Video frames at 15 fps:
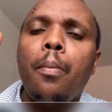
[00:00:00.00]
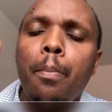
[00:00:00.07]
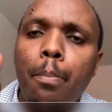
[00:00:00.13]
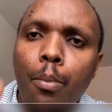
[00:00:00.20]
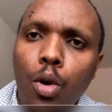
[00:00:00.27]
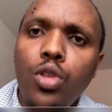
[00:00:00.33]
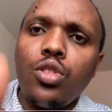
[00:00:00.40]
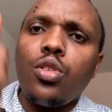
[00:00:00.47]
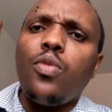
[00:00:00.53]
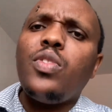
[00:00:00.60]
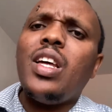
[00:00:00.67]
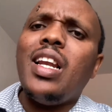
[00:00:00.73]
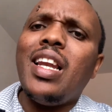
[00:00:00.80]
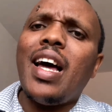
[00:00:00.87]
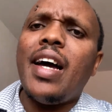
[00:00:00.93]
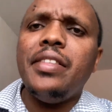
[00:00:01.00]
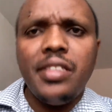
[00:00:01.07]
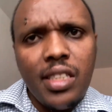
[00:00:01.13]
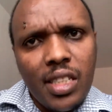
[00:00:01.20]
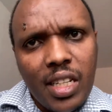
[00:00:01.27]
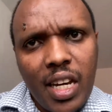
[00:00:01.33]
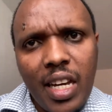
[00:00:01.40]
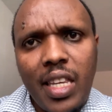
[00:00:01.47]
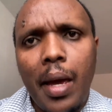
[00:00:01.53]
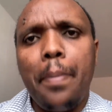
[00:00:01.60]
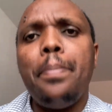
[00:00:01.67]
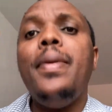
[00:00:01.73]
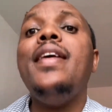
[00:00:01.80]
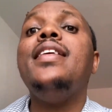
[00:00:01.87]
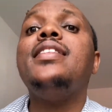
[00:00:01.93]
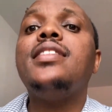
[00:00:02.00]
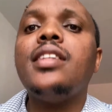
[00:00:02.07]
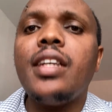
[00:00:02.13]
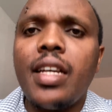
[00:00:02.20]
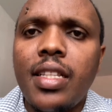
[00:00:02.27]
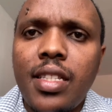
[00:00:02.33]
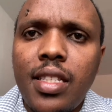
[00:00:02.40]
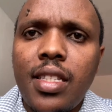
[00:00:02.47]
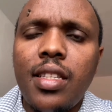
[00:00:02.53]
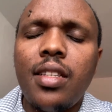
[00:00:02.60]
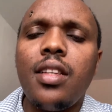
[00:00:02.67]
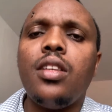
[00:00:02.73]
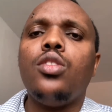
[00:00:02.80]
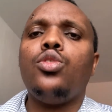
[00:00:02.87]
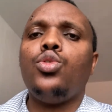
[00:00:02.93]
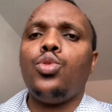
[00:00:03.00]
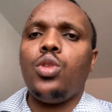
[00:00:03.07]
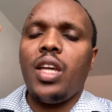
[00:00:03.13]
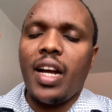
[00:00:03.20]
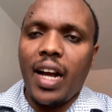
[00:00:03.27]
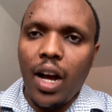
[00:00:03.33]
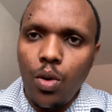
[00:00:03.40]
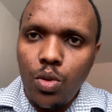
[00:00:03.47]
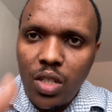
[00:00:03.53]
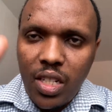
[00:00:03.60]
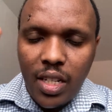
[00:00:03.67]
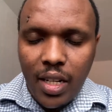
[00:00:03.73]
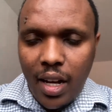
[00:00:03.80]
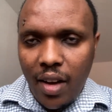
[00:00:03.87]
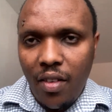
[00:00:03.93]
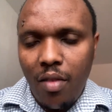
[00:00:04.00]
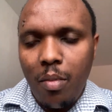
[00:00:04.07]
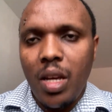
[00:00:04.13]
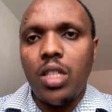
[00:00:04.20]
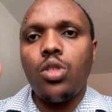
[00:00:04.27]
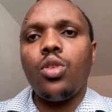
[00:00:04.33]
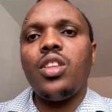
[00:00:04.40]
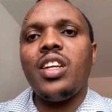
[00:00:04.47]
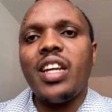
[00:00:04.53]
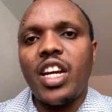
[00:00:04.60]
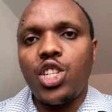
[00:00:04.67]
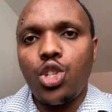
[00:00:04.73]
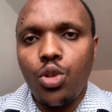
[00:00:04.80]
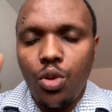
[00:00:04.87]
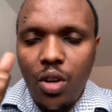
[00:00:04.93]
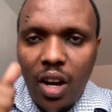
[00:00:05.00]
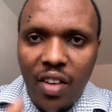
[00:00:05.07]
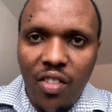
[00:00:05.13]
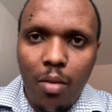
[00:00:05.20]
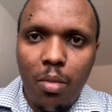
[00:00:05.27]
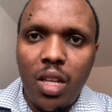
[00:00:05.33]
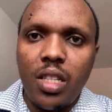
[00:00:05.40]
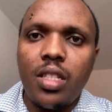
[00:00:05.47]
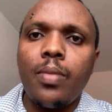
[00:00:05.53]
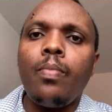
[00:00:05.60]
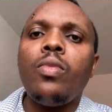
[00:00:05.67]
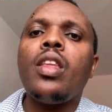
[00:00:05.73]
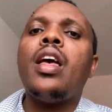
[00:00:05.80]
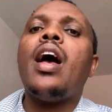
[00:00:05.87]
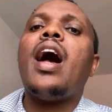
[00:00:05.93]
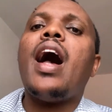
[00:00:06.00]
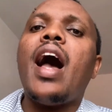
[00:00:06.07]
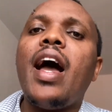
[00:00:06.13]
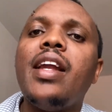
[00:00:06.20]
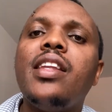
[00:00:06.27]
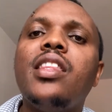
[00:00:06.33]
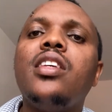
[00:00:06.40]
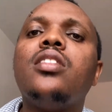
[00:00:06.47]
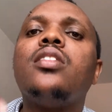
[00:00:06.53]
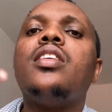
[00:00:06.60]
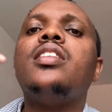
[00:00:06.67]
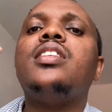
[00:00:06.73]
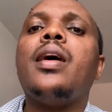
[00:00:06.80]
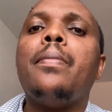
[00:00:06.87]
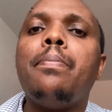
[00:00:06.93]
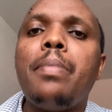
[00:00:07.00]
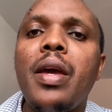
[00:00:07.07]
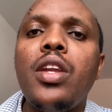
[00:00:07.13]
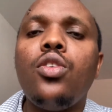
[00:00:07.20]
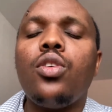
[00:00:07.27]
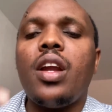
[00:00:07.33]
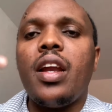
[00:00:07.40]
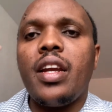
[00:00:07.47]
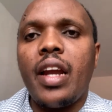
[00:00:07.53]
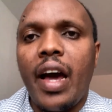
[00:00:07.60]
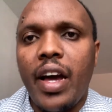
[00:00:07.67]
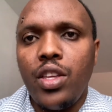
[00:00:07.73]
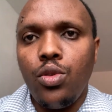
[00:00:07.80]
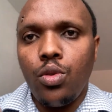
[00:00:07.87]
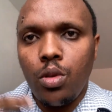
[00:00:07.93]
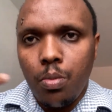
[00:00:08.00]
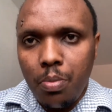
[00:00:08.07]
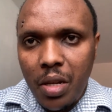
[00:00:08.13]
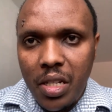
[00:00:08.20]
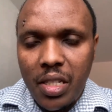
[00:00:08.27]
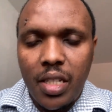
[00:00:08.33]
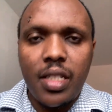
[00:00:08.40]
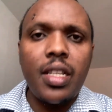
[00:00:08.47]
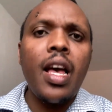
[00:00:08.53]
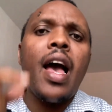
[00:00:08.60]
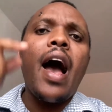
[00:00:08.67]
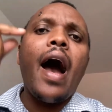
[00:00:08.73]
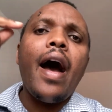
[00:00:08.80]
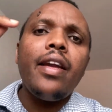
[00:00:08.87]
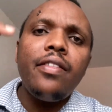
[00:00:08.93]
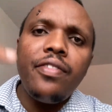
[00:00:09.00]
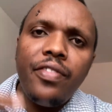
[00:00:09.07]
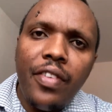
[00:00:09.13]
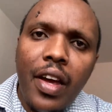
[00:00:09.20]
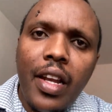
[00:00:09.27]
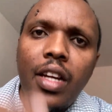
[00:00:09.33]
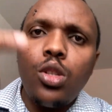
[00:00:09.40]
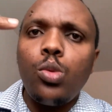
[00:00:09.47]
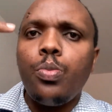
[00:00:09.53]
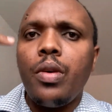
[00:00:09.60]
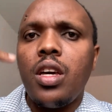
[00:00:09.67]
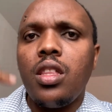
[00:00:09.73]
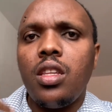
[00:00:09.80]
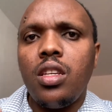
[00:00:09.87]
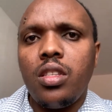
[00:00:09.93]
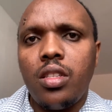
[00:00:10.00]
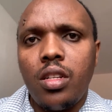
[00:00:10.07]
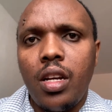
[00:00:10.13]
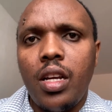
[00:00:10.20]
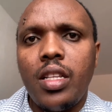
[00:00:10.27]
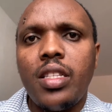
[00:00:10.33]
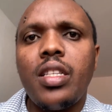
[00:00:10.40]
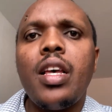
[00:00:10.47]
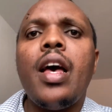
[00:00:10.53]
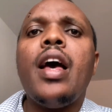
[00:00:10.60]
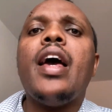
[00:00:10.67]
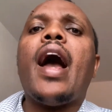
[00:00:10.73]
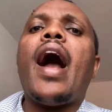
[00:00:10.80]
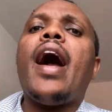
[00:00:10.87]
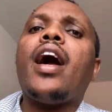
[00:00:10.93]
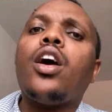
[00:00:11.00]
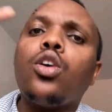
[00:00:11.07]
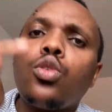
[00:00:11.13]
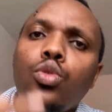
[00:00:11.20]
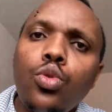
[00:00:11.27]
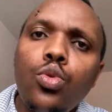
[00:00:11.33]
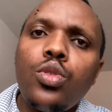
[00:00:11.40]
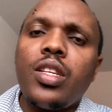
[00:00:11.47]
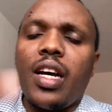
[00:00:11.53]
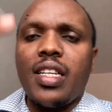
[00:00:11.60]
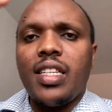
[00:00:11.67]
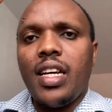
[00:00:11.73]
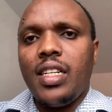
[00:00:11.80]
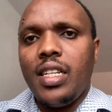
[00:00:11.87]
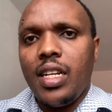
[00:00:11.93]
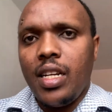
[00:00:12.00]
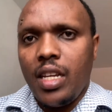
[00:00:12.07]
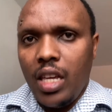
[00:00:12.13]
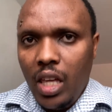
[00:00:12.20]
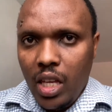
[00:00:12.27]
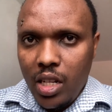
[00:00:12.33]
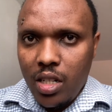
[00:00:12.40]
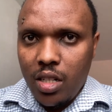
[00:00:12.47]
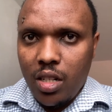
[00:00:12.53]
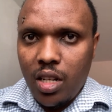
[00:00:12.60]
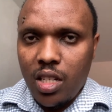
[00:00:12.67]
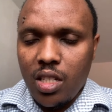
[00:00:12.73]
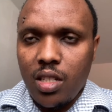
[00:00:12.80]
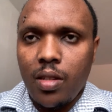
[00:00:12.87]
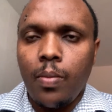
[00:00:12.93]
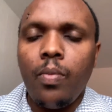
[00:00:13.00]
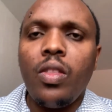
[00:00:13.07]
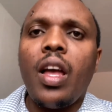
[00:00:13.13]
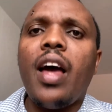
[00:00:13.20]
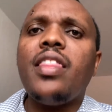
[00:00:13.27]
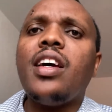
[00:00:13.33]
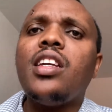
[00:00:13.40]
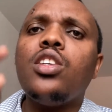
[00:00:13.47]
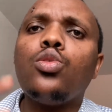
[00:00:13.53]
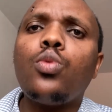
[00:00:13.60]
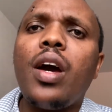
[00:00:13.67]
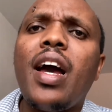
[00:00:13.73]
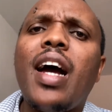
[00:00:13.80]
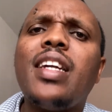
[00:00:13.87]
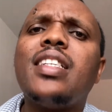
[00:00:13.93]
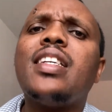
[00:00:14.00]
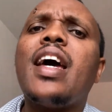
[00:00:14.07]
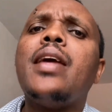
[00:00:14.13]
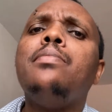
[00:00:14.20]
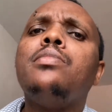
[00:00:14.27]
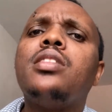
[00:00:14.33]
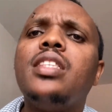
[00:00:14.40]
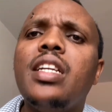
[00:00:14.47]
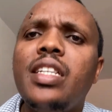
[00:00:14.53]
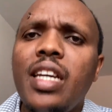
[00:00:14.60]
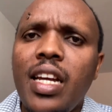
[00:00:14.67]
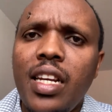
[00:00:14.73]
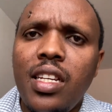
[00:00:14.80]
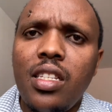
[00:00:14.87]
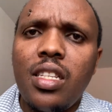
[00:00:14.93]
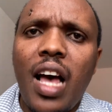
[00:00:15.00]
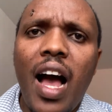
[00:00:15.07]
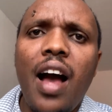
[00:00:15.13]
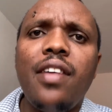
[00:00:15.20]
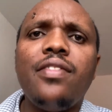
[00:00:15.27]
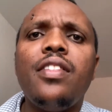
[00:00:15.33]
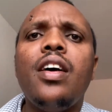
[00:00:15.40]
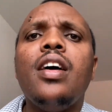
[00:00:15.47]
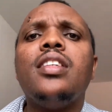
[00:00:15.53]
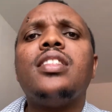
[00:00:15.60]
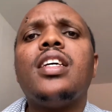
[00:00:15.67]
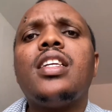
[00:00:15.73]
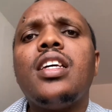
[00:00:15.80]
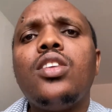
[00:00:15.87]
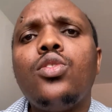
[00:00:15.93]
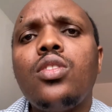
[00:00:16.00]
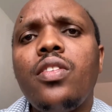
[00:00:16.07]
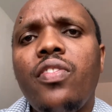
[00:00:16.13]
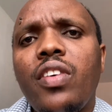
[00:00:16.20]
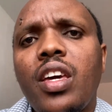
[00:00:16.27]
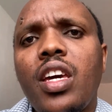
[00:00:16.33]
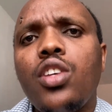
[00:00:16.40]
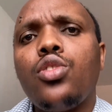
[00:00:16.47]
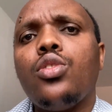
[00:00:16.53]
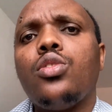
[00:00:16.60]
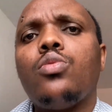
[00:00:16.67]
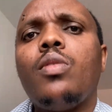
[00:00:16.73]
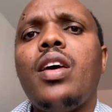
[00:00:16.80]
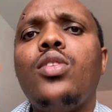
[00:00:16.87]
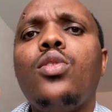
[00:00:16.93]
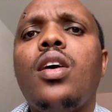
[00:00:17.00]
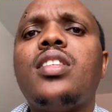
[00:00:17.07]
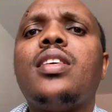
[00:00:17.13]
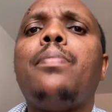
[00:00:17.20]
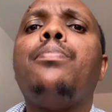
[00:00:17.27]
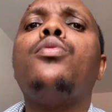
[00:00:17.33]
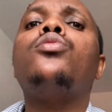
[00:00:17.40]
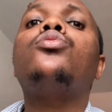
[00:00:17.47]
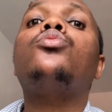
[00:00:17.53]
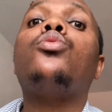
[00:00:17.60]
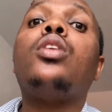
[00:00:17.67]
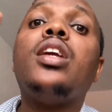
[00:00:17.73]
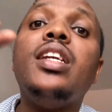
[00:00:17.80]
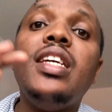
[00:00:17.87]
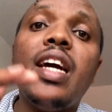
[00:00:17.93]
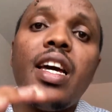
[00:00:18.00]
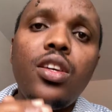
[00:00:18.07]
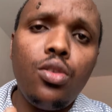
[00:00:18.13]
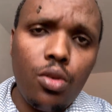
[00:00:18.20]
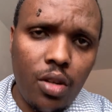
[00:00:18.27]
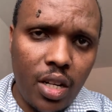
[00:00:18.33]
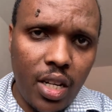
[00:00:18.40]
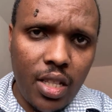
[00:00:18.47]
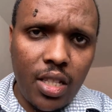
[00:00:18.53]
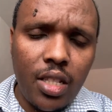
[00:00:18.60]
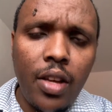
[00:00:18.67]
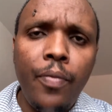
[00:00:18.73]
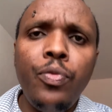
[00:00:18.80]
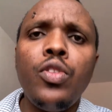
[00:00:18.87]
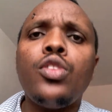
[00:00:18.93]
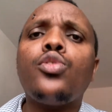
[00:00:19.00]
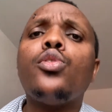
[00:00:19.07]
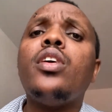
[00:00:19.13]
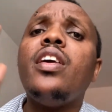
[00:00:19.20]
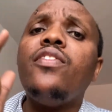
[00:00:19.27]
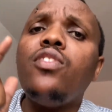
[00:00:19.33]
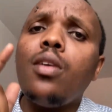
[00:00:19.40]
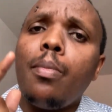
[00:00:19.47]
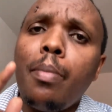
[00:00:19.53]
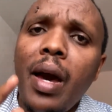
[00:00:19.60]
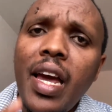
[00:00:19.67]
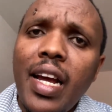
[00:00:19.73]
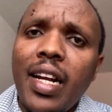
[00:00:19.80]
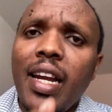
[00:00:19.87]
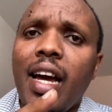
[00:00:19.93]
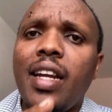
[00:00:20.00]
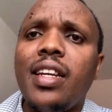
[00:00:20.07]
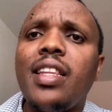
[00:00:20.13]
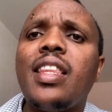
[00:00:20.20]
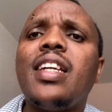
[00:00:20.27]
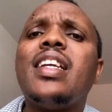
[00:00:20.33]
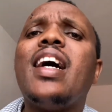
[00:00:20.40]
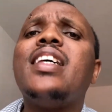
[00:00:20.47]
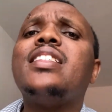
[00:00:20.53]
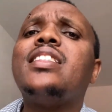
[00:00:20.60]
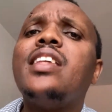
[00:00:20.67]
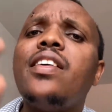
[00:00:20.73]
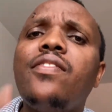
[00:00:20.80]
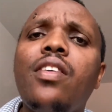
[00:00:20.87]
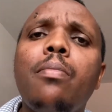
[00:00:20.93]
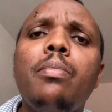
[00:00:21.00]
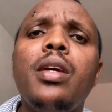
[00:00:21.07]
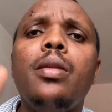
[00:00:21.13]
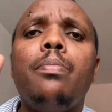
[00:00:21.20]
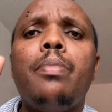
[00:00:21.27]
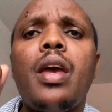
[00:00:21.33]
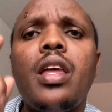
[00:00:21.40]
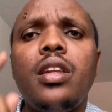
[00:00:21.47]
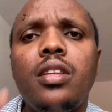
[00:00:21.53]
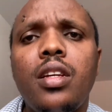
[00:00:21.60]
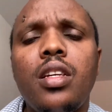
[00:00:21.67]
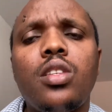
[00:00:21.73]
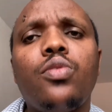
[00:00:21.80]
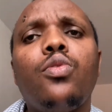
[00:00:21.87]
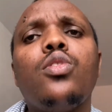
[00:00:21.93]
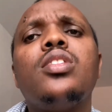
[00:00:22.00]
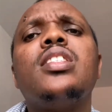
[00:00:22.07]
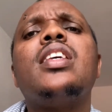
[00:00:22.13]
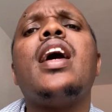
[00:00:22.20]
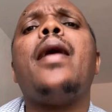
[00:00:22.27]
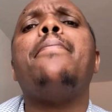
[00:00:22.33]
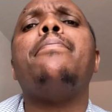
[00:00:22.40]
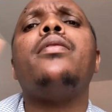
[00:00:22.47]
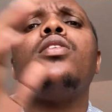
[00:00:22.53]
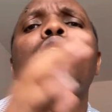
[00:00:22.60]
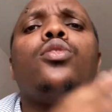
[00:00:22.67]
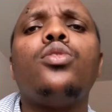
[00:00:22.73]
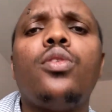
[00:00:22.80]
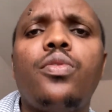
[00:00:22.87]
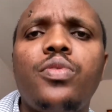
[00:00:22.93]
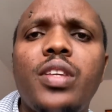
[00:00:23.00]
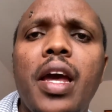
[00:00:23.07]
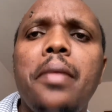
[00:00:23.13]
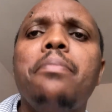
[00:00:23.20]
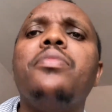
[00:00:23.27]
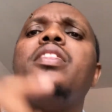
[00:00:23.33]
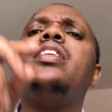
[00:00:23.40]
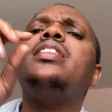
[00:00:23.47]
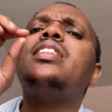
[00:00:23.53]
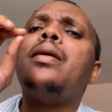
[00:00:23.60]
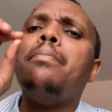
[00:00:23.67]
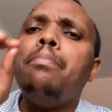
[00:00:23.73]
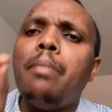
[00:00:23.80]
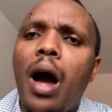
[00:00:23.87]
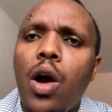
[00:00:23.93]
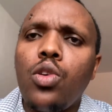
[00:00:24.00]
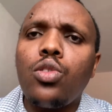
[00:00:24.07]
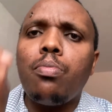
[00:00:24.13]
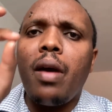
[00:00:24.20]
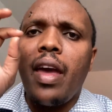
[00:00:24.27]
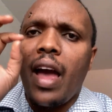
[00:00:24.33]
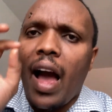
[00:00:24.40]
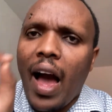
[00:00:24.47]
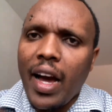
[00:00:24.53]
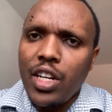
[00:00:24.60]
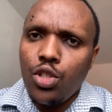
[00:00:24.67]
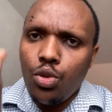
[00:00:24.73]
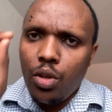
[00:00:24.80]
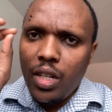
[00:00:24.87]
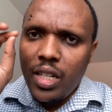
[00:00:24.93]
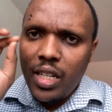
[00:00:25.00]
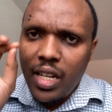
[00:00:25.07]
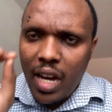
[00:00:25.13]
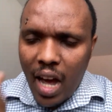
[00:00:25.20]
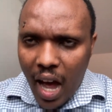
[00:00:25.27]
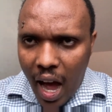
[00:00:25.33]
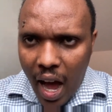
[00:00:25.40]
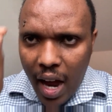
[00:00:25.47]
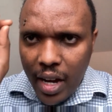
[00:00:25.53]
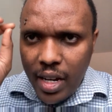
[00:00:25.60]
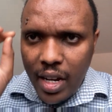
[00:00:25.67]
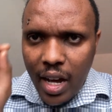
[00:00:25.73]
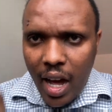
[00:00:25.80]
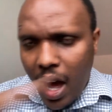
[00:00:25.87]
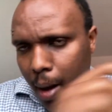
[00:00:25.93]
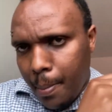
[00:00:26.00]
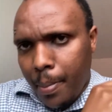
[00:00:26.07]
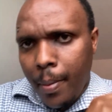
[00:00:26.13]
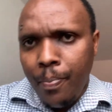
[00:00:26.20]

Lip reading: Most of the land in Kenya pays rates to the county governments or the national governments, and these rates are paid on an annual basis, and failure to pay these rates accrues a certain interest, and that is why at times the dailies have certain notifications where you are supposed to clear your rates. So if you're buying land that has never been paid rates for say a period of time, this amount may actually add up.